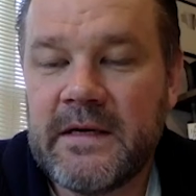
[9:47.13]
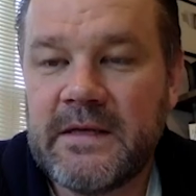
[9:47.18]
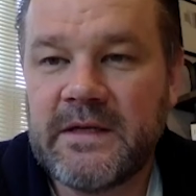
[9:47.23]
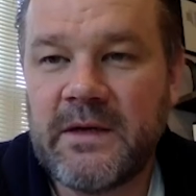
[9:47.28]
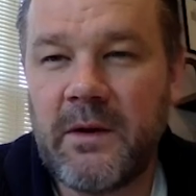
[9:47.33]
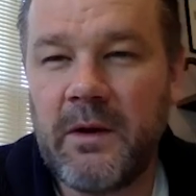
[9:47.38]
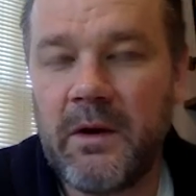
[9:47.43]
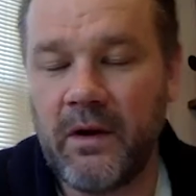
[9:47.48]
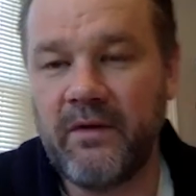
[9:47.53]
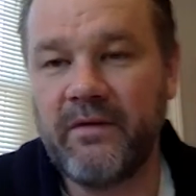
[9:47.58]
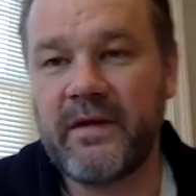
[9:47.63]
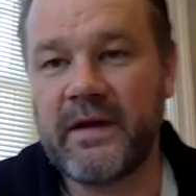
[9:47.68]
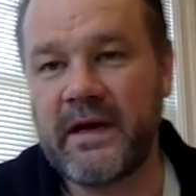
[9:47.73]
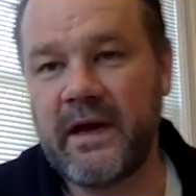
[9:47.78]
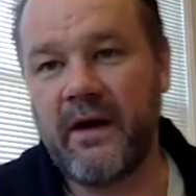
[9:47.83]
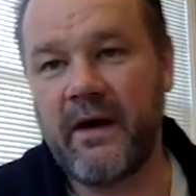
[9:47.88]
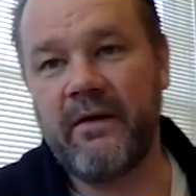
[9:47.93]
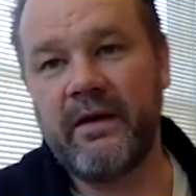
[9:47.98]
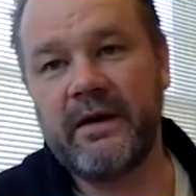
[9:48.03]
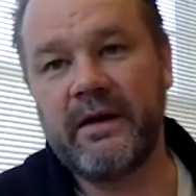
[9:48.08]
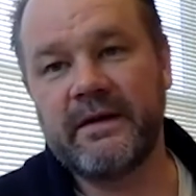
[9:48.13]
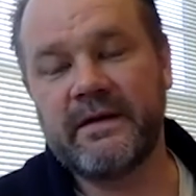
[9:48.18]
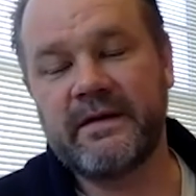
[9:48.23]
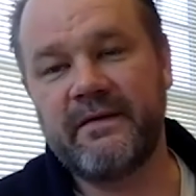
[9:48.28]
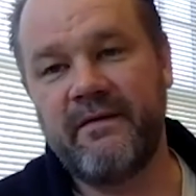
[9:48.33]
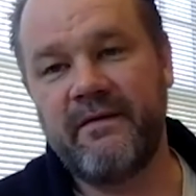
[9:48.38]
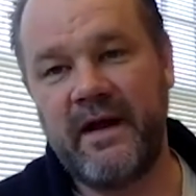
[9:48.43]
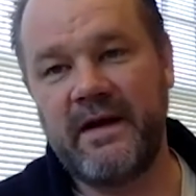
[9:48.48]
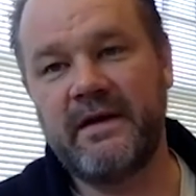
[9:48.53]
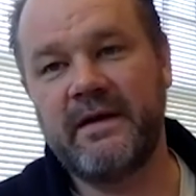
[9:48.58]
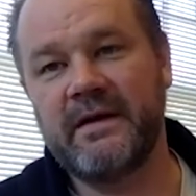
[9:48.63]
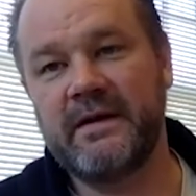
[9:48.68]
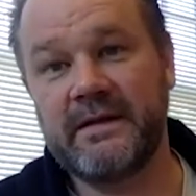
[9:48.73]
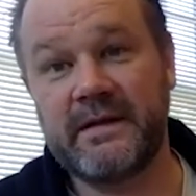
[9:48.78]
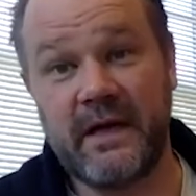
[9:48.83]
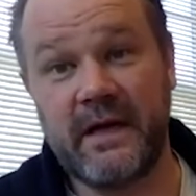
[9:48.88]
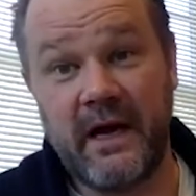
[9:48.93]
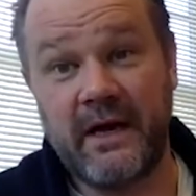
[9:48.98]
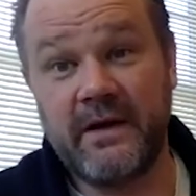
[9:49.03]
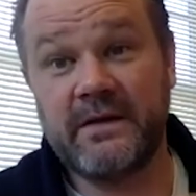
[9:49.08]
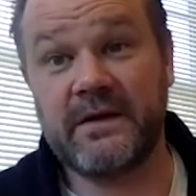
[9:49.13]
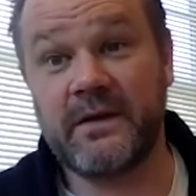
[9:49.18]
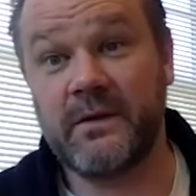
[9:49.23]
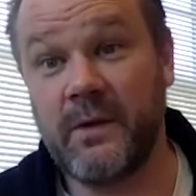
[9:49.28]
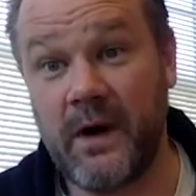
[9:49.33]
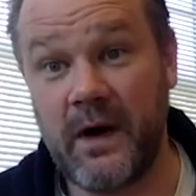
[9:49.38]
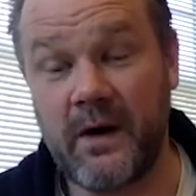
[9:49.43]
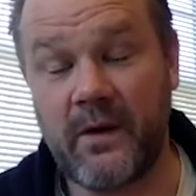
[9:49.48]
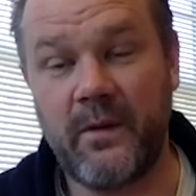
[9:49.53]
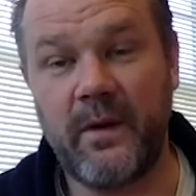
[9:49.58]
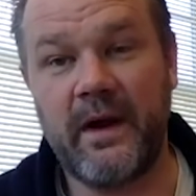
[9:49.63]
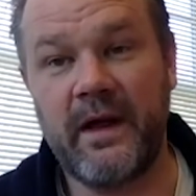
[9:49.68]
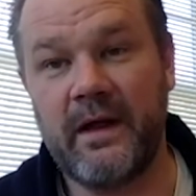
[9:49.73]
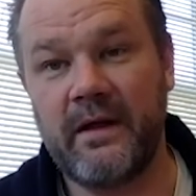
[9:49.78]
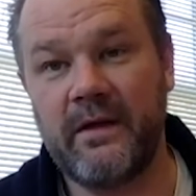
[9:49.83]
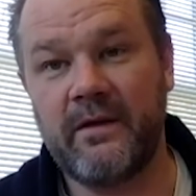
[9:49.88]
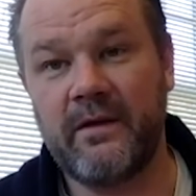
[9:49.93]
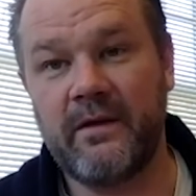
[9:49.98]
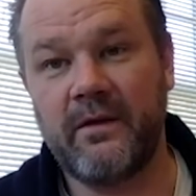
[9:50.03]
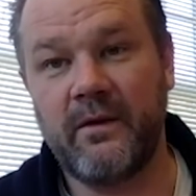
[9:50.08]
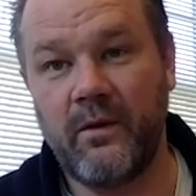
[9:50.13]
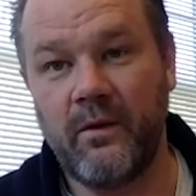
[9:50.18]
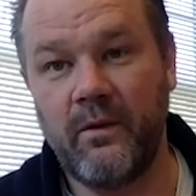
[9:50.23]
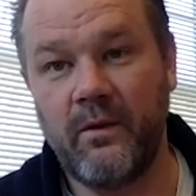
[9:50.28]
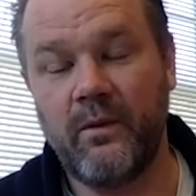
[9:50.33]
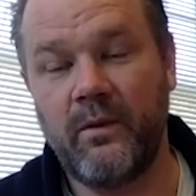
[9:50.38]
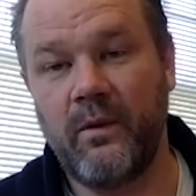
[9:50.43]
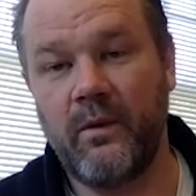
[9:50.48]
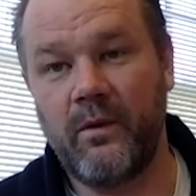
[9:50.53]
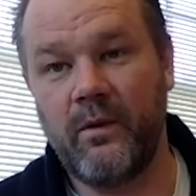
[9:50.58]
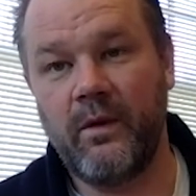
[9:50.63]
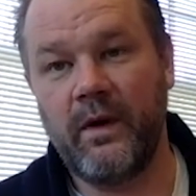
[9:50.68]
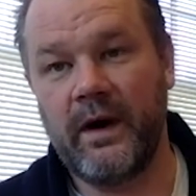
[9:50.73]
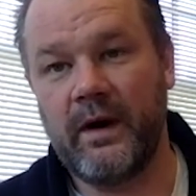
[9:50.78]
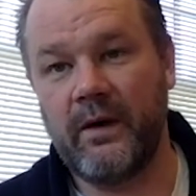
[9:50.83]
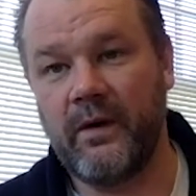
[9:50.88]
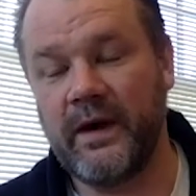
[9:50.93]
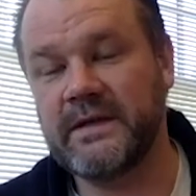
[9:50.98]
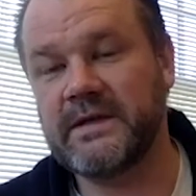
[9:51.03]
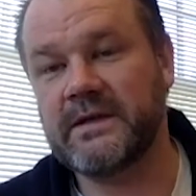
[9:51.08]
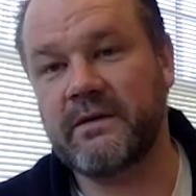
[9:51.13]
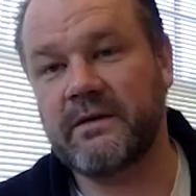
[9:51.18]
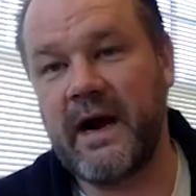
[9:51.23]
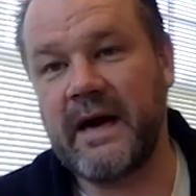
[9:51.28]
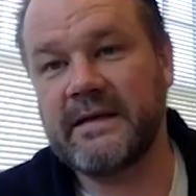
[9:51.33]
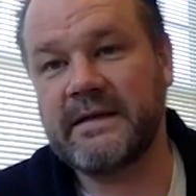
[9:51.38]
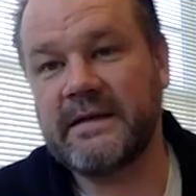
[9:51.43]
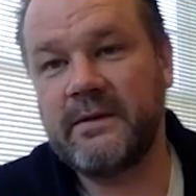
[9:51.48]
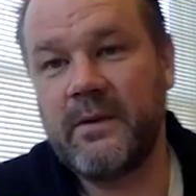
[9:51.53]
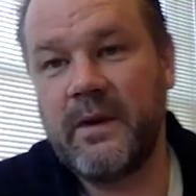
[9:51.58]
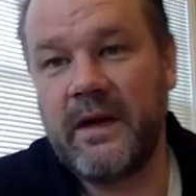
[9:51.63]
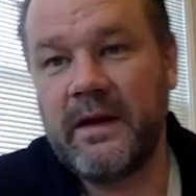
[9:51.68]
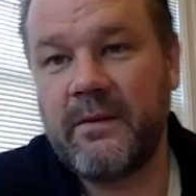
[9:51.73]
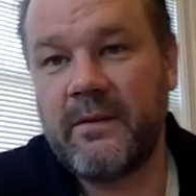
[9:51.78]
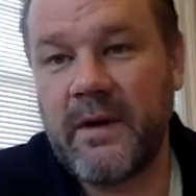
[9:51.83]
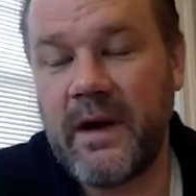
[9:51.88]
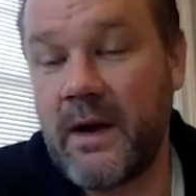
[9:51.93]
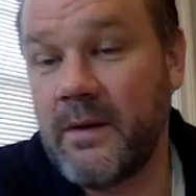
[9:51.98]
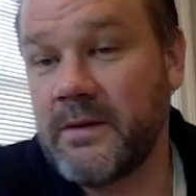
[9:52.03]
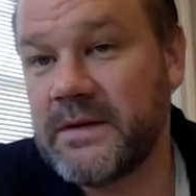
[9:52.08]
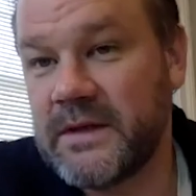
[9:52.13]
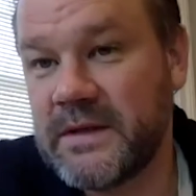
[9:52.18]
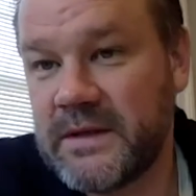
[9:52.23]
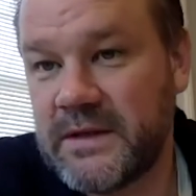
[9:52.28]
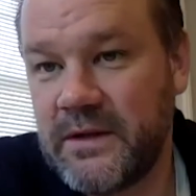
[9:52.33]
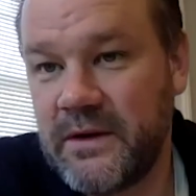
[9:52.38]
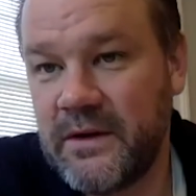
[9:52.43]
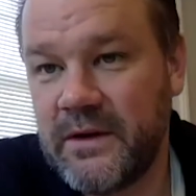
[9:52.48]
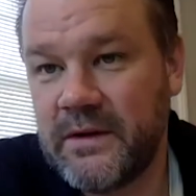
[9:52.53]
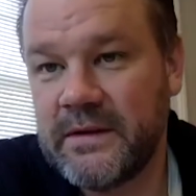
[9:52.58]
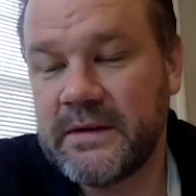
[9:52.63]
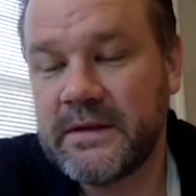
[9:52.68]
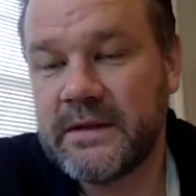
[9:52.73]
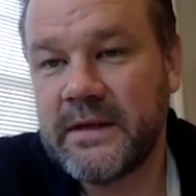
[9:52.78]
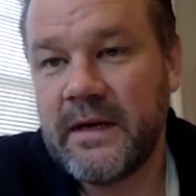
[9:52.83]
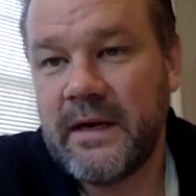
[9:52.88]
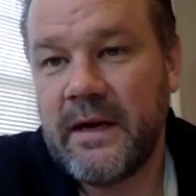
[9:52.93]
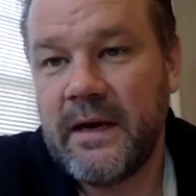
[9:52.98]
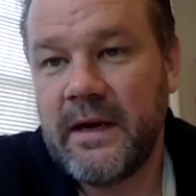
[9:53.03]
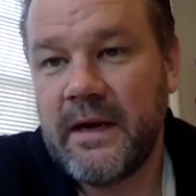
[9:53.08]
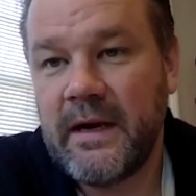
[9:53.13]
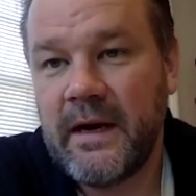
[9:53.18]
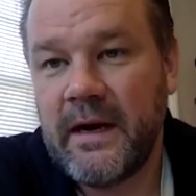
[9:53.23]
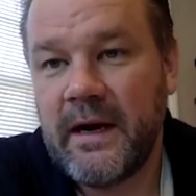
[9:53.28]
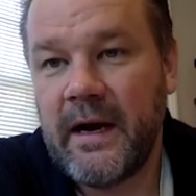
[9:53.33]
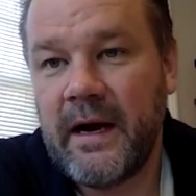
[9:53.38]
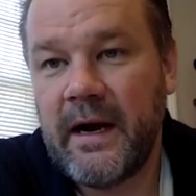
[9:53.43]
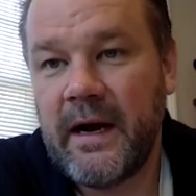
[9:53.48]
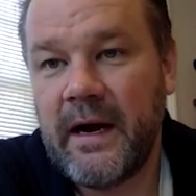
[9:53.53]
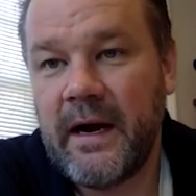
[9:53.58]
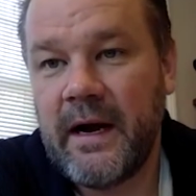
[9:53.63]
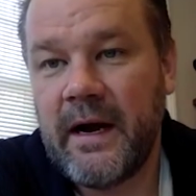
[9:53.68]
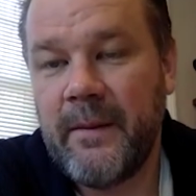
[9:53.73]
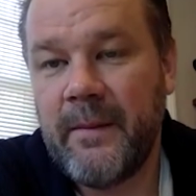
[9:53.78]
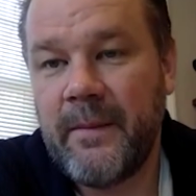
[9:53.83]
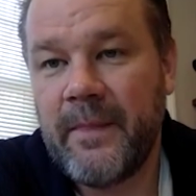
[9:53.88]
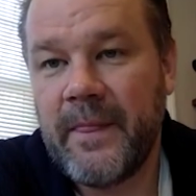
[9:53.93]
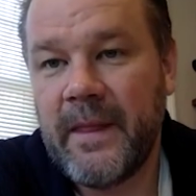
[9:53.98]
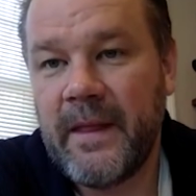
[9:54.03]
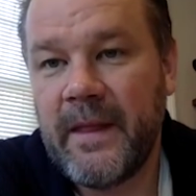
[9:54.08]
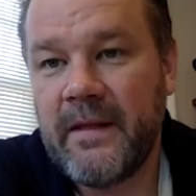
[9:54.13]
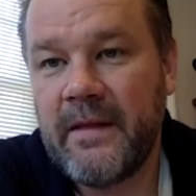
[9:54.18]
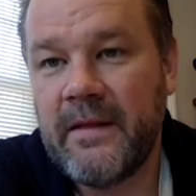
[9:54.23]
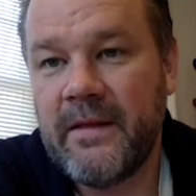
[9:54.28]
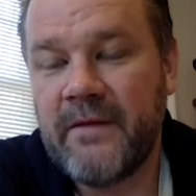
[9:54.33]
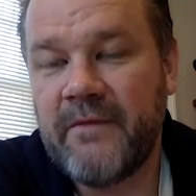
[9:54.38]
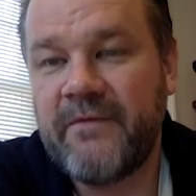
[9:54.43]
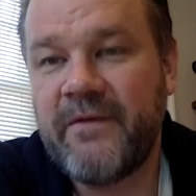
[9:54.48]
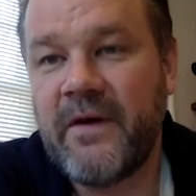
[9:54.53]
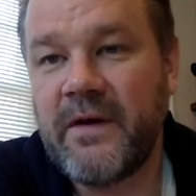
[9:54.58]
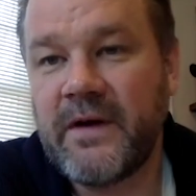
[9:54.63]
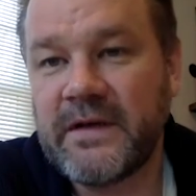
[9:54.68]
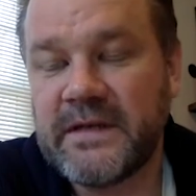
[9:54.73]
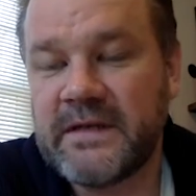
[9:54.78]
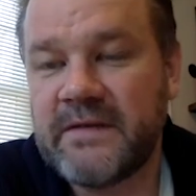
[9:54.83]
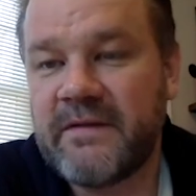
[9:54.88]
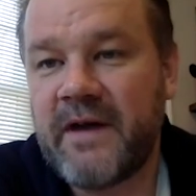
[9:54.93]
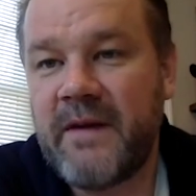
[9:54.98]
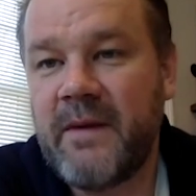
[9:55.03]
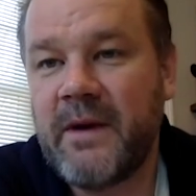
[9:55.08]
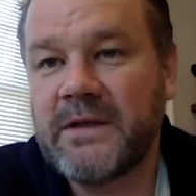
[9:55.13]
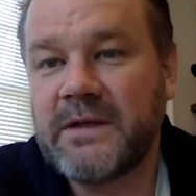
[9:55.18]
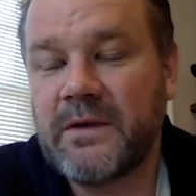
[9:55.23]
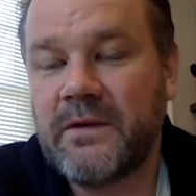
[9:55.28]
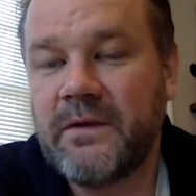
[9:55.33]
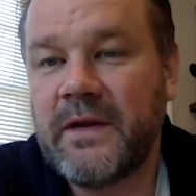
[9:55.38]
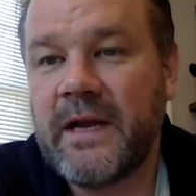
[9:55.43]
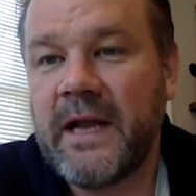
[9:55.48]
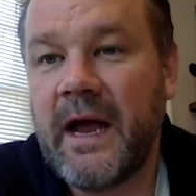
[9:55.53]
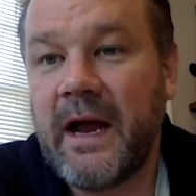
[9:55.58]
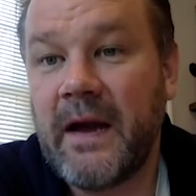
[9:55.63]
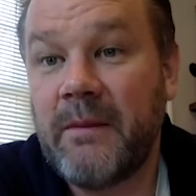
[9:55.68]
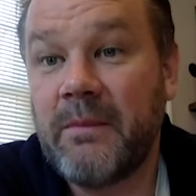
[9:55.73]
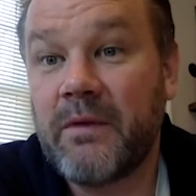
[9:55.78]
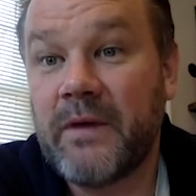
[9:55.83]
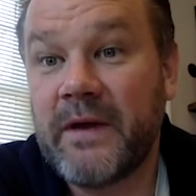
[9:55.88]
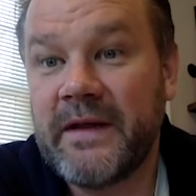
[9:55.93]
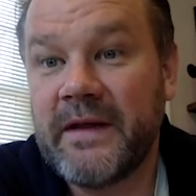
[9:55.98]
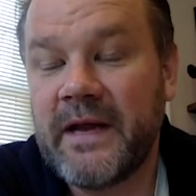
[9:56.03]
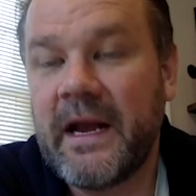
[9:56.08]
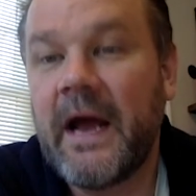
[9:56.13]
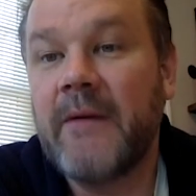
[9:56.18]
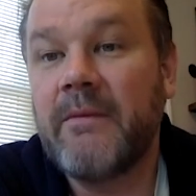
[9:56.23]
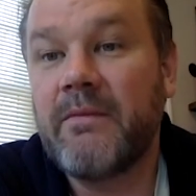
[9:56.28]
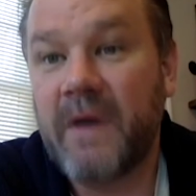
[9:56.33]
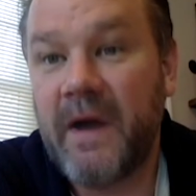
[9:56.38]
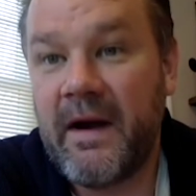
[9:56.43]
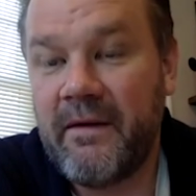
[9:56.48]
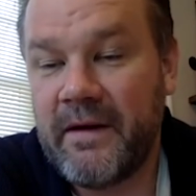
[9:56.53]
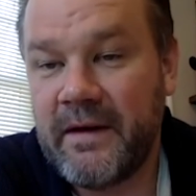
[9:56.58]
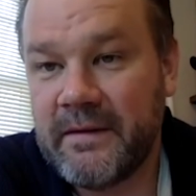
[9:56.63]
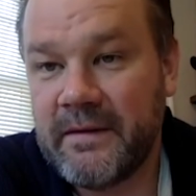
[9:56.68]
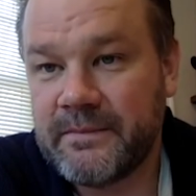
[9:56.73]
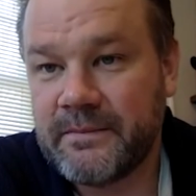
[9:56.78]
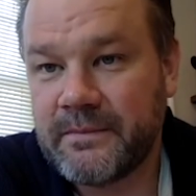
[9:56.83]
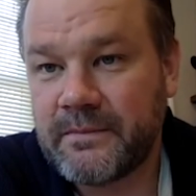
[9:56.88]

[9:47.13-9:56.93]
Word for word: So a lot of the current vendors that I used to work with or, or, or interacted with when I was a student, um, the focus is very much on the library and the librarian.